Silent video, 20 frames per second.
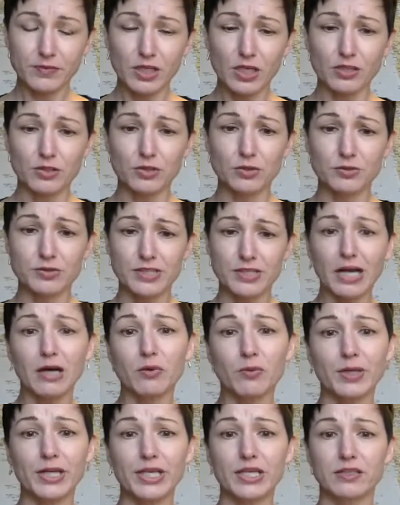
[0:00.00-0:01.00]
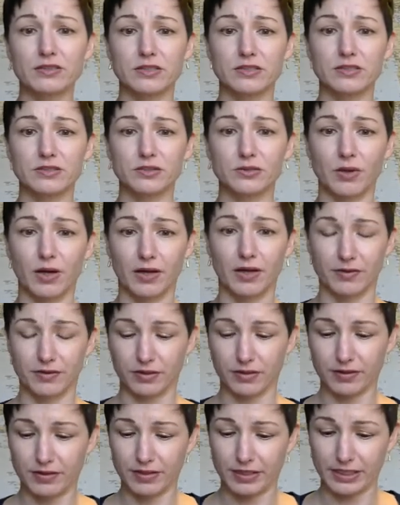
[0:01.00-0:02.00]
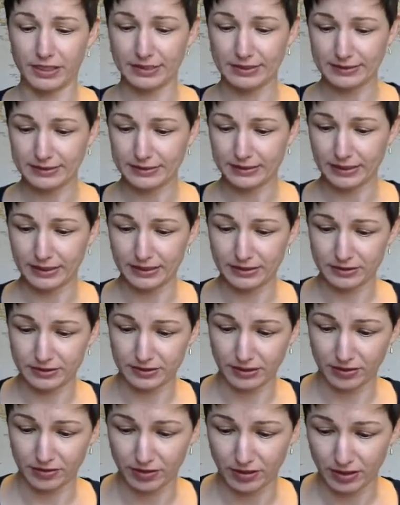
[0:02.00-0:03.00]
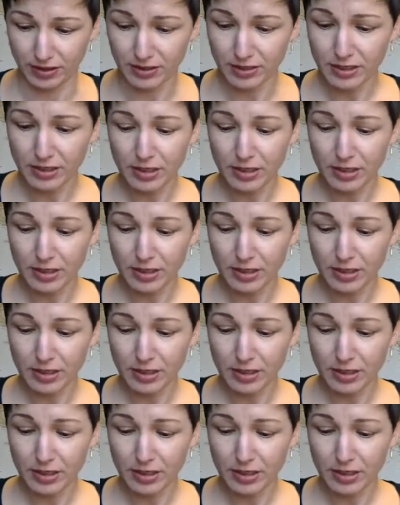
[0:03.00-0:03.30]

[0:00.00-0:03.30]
use that week to do other things, etc.